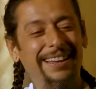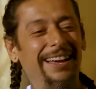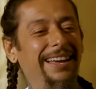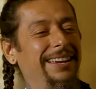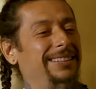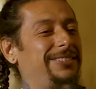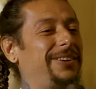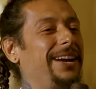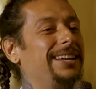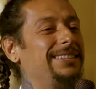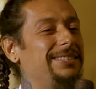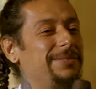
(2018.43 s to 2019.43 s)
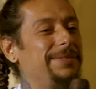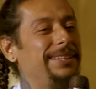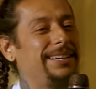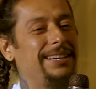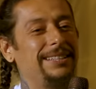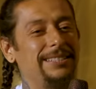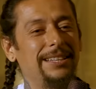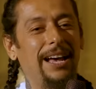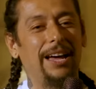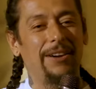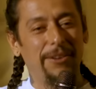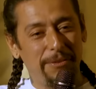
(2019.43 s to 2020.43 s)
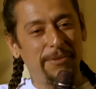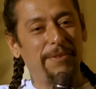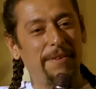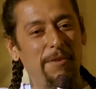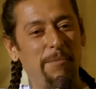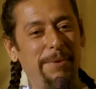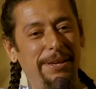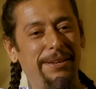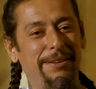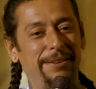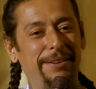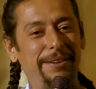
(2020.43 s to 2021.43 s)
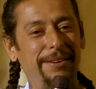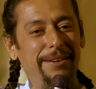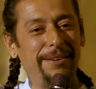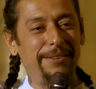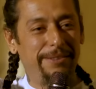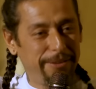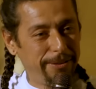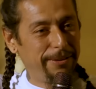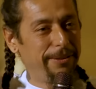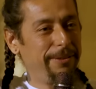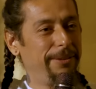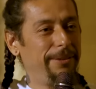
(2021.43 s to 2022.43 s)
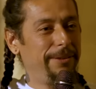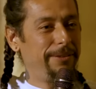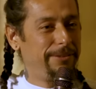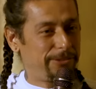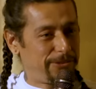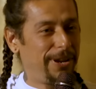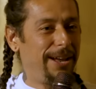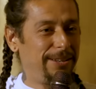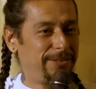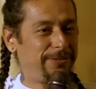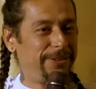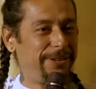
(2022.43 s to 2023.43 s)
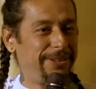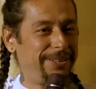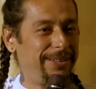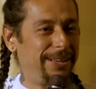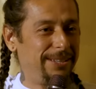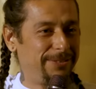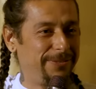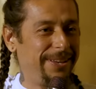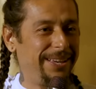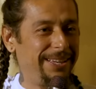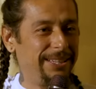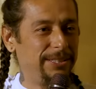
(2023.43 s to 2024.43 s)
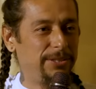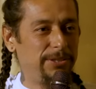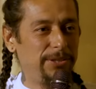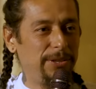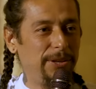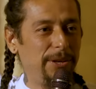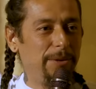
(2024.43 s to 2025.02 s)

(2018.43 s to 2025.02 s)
And it's crazy because I don't know if you've ever been to the Stratosphere in Las Vegas,